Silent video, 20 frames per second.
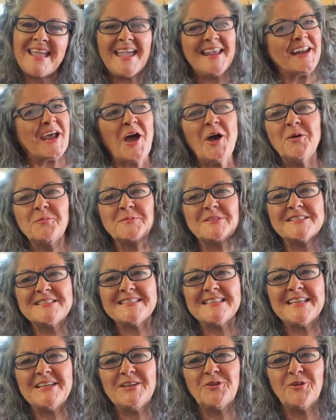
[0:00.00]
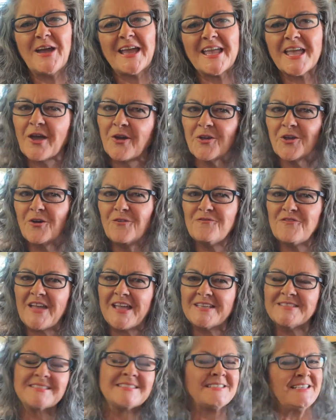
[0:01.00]
and I hope to see you at KOKO
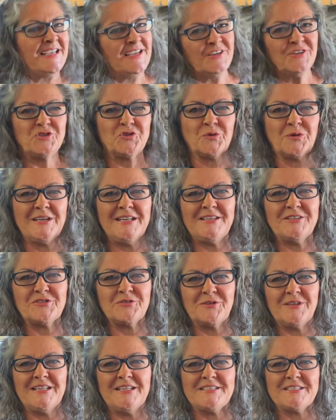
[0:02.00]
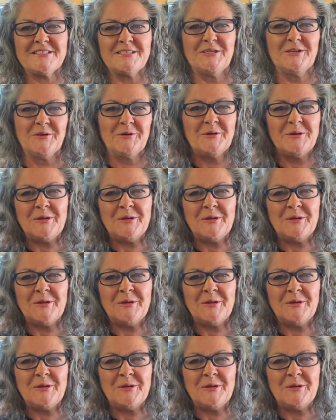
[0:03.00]
Fest 2022.